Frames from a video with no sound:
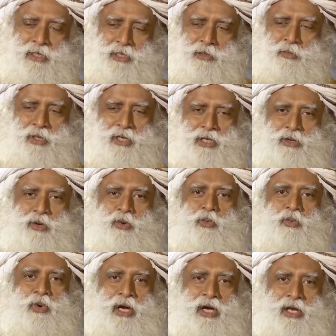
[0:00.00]
anybody know
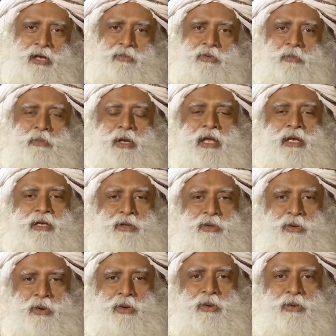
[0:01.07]
where are we planning
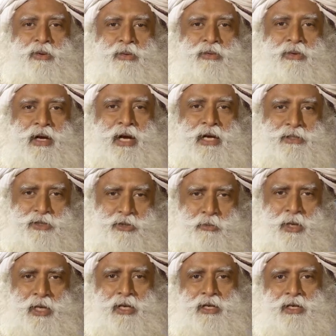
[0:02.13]
to go as
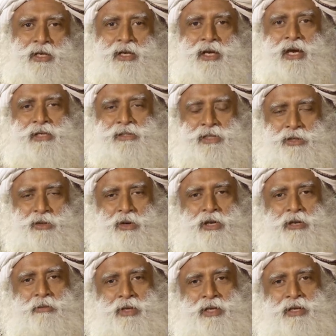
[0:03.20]
humanity, as
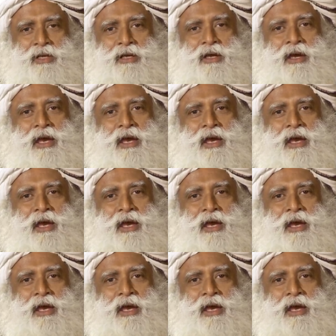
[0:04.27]
economy,